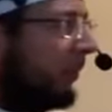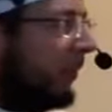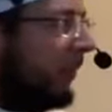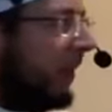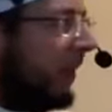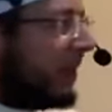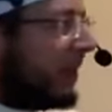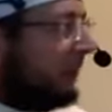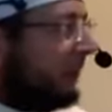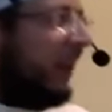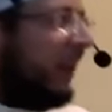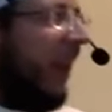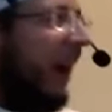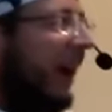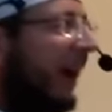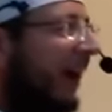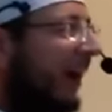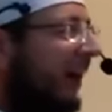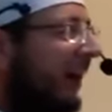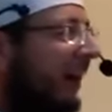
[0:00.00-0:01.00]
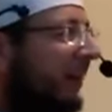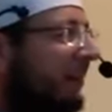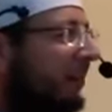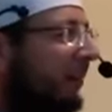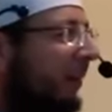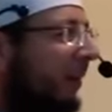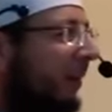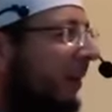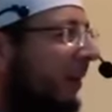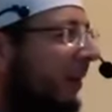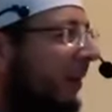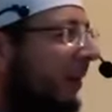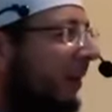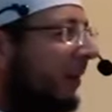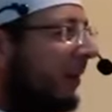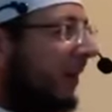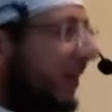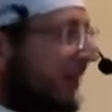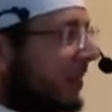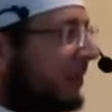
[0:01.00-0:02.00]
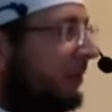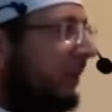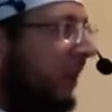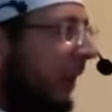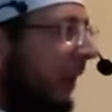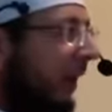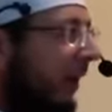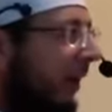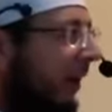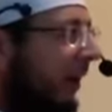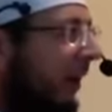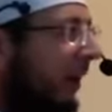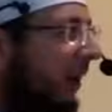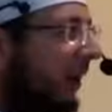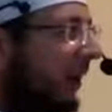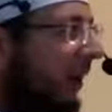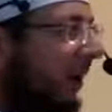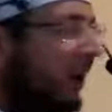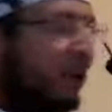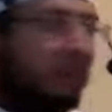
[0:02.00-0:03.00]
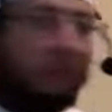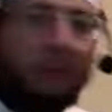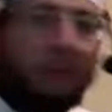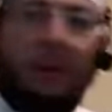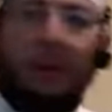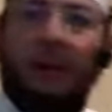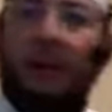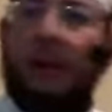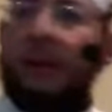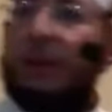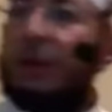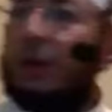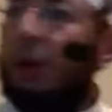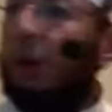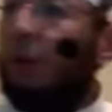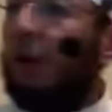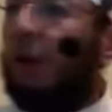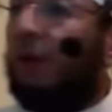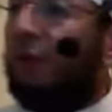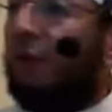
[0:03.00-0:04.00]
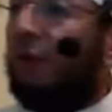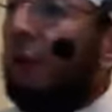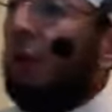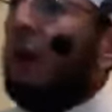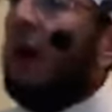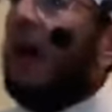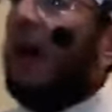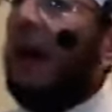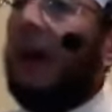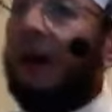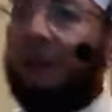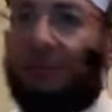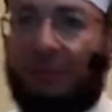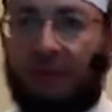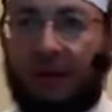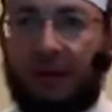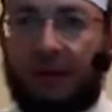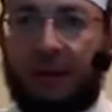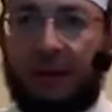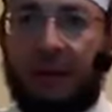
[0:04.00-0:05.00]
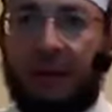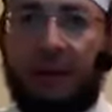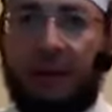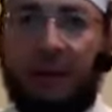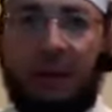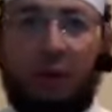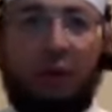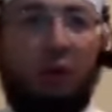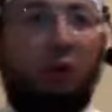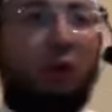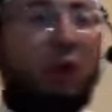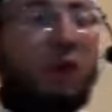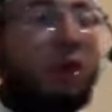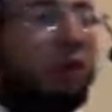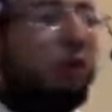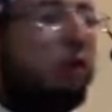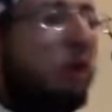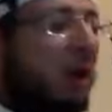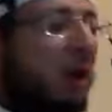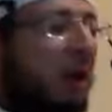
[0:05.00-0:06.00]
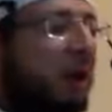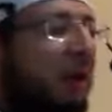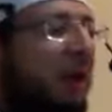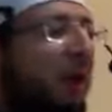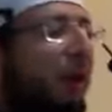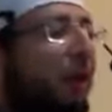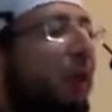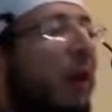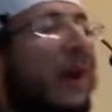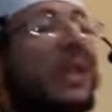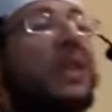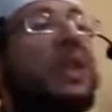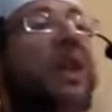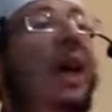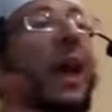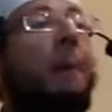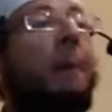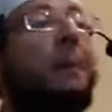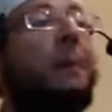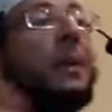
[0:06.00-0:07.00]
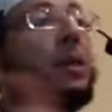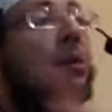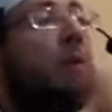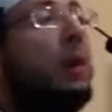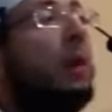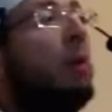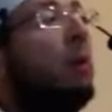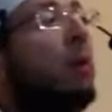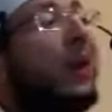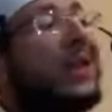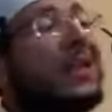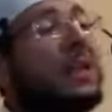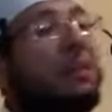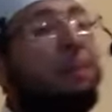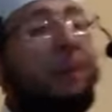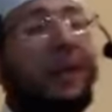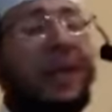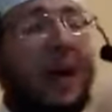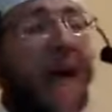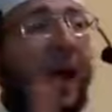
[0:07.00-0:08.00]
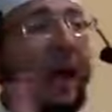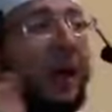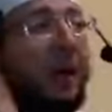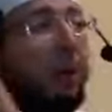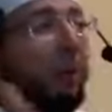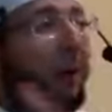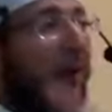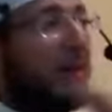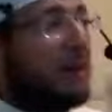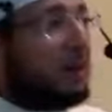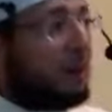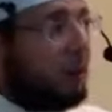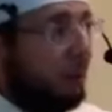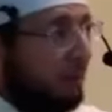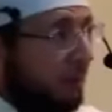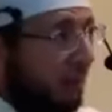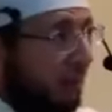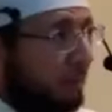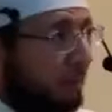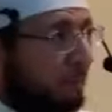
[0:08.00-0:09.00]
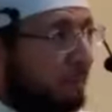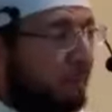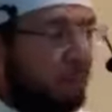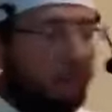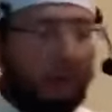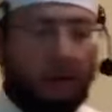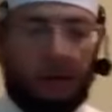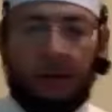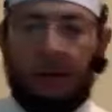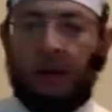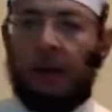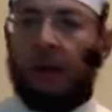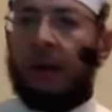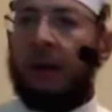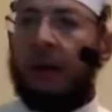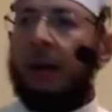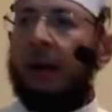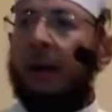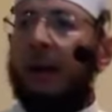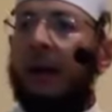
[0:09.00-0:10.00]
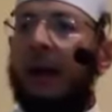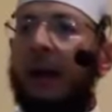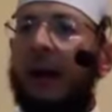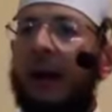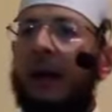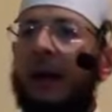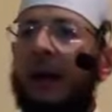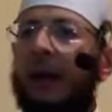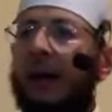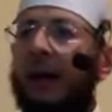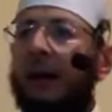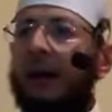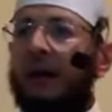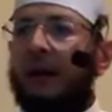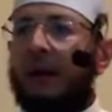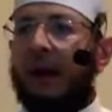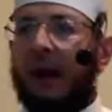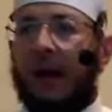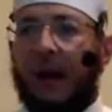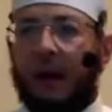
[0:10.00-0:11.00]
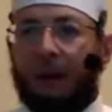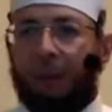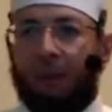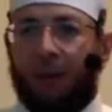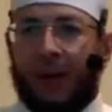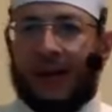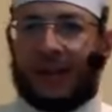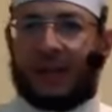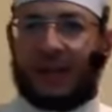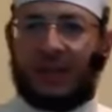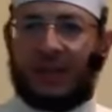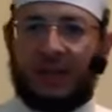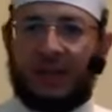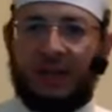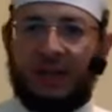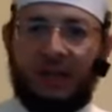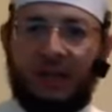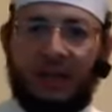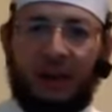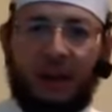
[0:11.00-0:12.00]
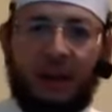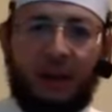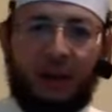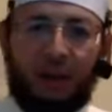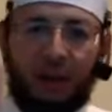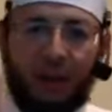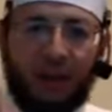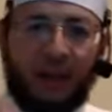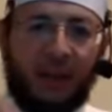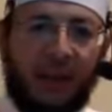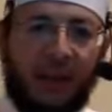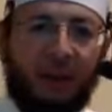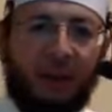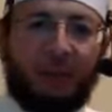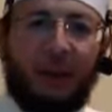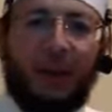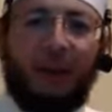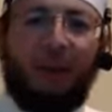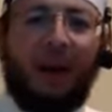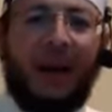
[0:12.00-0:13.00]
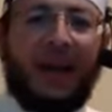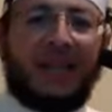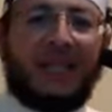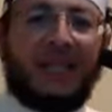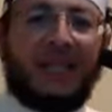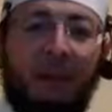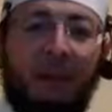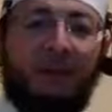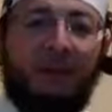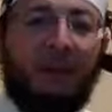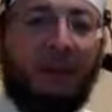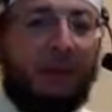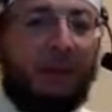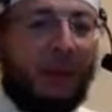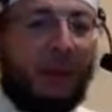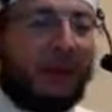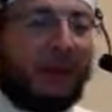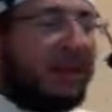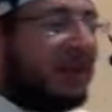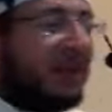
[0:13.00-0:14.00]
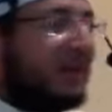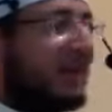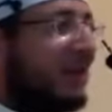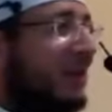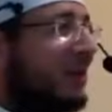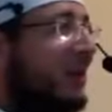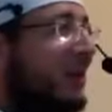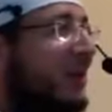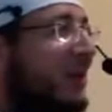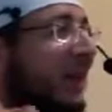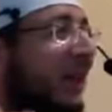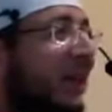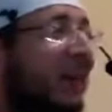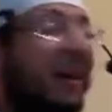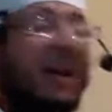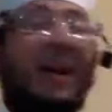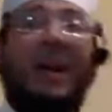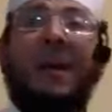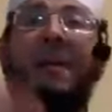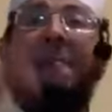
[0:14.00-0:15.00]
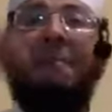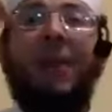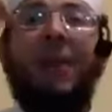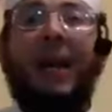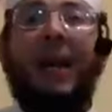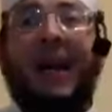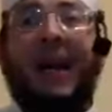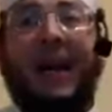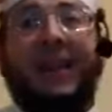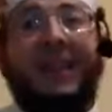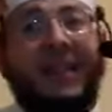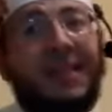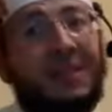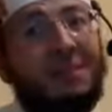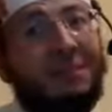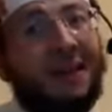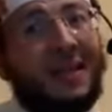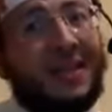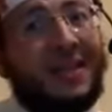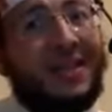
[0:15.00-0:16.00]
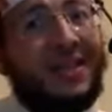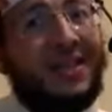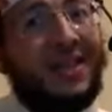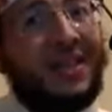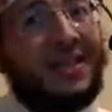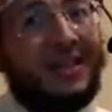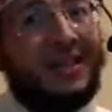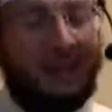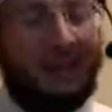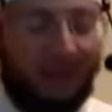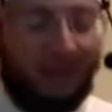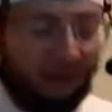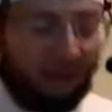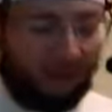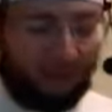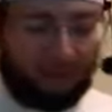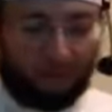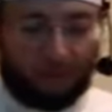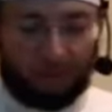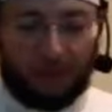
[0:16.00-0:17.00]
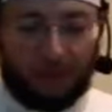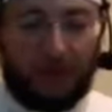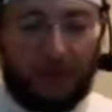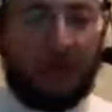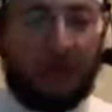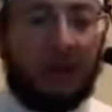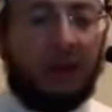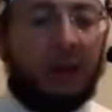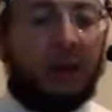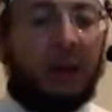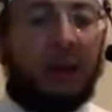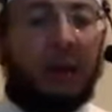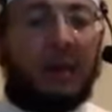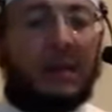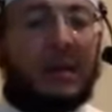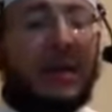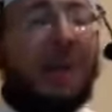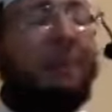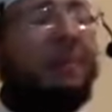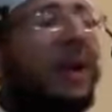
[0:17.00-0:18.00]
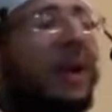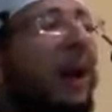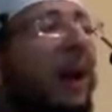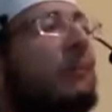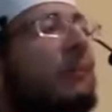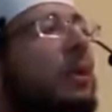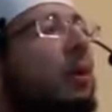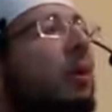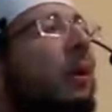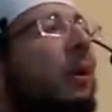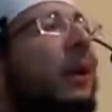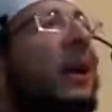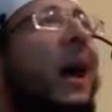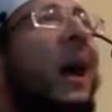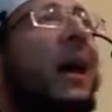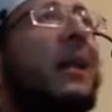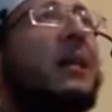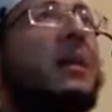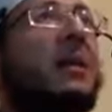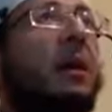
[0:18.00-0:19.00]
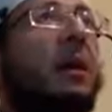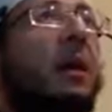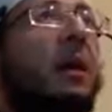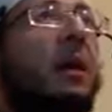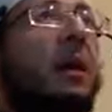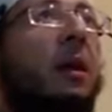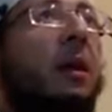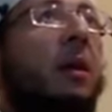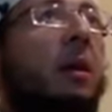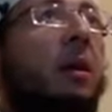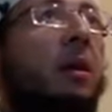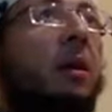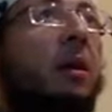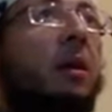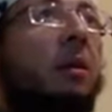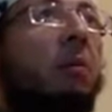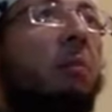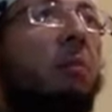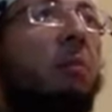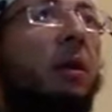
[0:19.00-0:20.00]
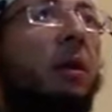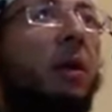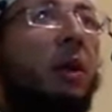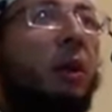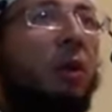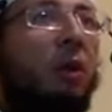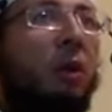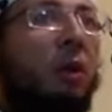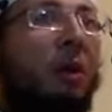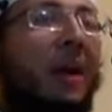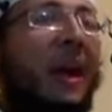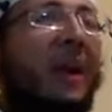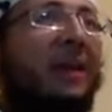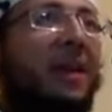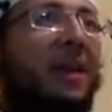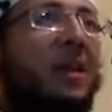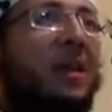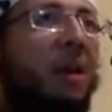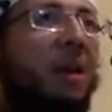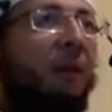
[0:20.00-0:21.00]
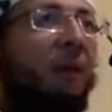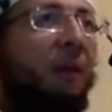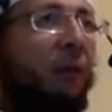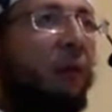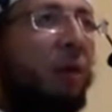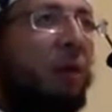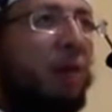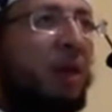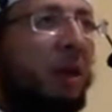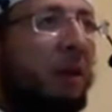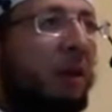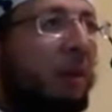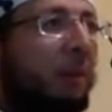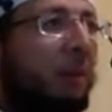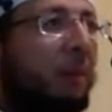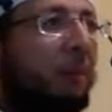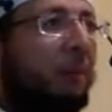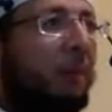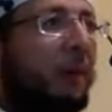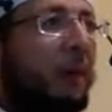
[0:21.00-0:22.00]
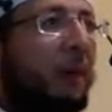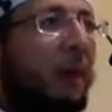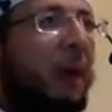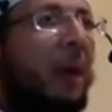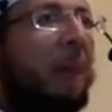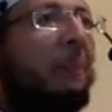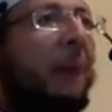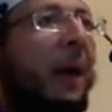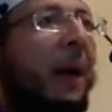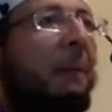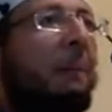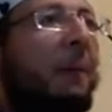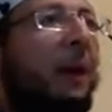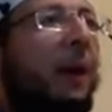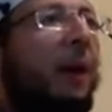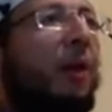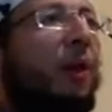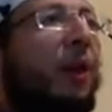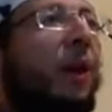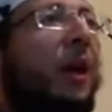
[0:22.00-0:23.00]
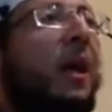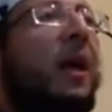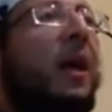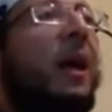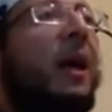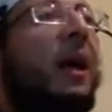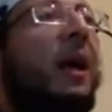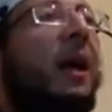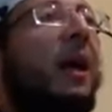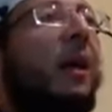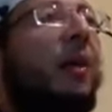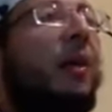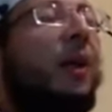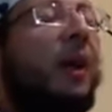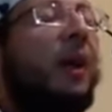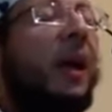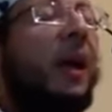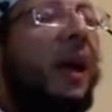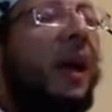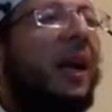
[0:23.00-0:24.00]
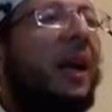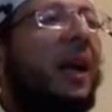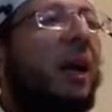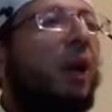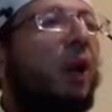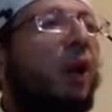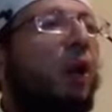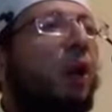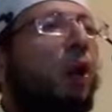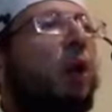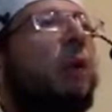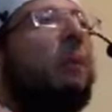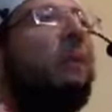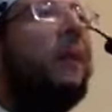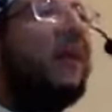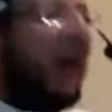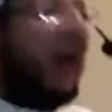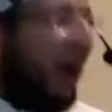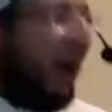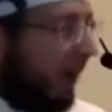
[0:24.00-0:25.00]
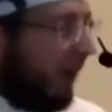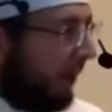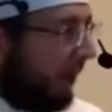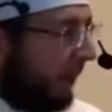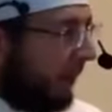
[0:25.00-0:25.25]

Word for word: That's bid'ah. That's bid'ah. So if you have to, to differentiate between what's bid'ah and what is sunnah, and uh, I wish, I think, alhamdulillah, we had of the brothers and sisters here, they got this message yesterday. Sometimes you got, you, you got this confusion. Imam, is there, is there any good bid'ah?